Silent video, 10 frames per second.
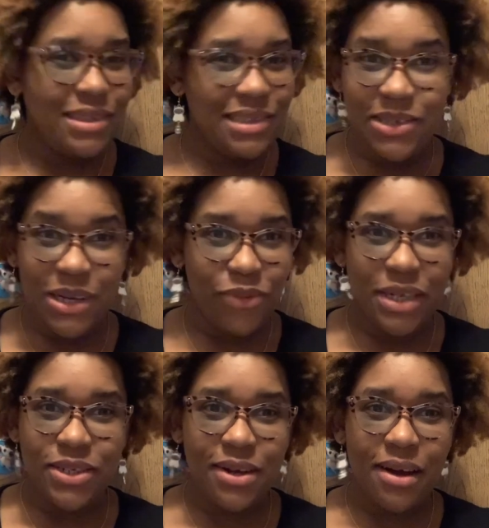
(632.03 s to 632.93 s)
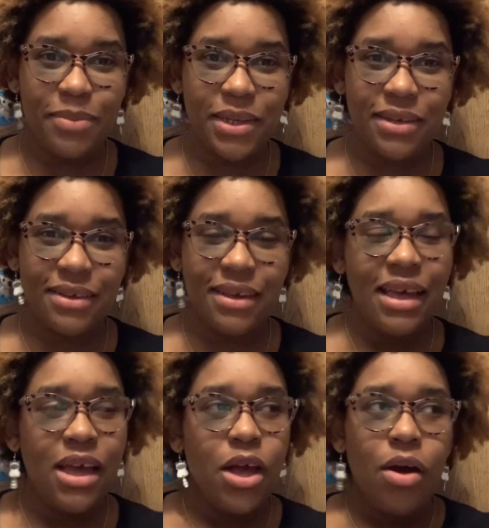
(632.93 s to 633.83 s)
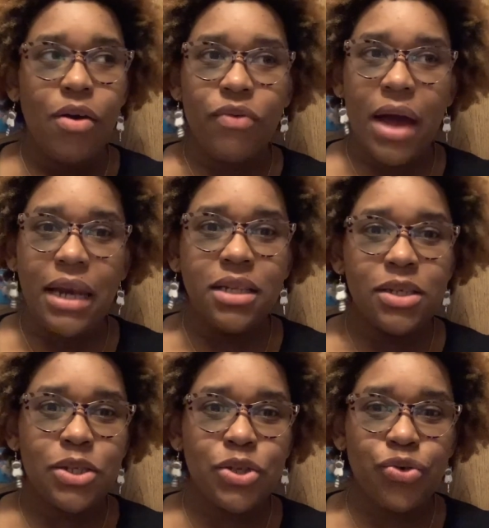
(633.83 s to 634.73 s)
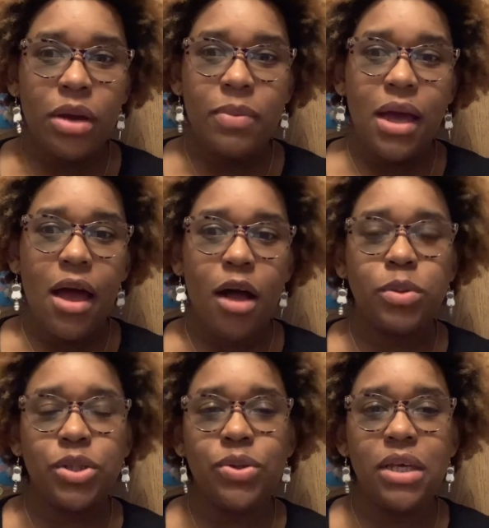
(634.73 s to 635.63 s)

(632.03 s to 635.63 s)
you didn't write your comic. Writing the script helps you